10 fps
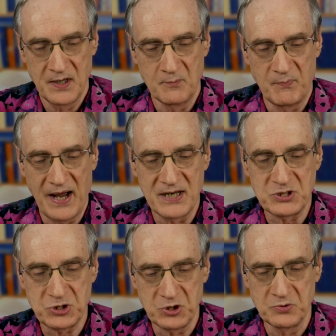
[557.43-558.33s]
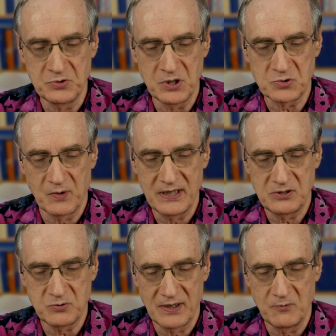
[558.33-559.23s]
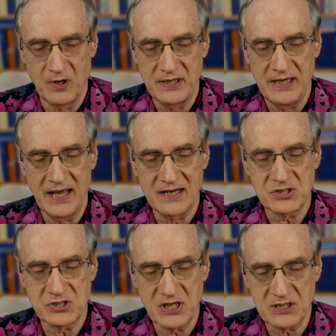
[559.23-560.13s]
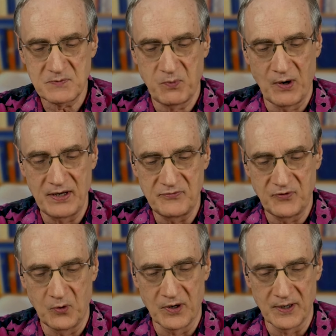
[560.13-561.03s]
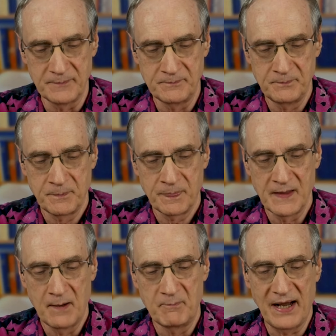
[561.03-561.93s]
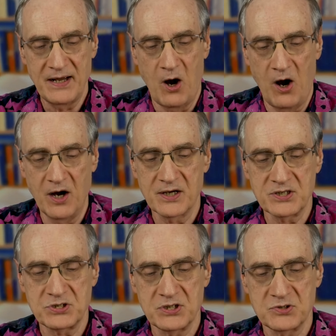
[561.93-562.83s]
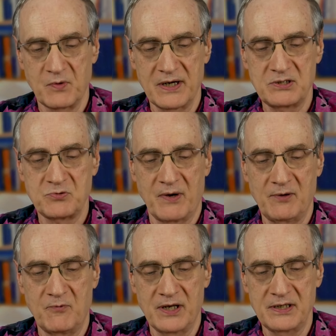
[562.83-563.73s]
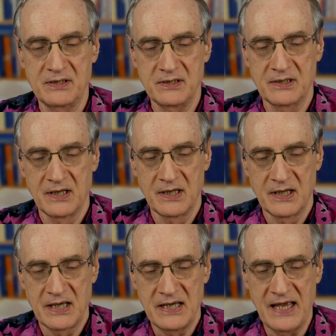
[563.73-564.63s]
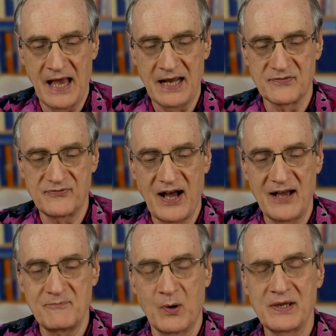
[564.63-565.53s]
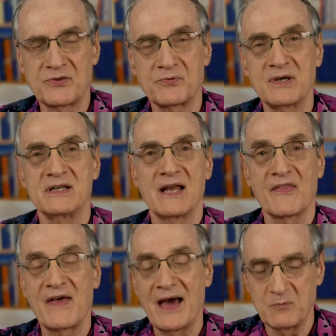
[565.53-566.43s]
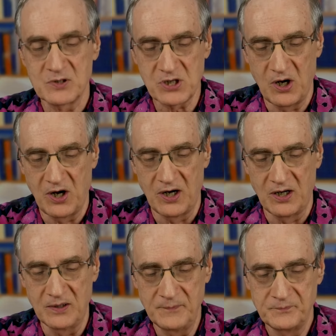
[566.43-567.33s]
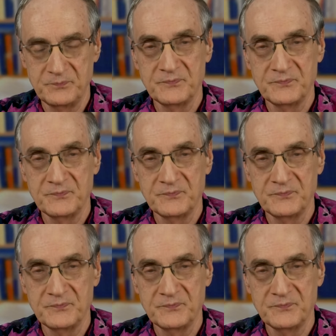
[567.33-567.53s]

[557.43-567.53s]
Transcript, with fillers: By June 2021, he had a 6.4. By August 2021, he had a 5.3. Now, that was all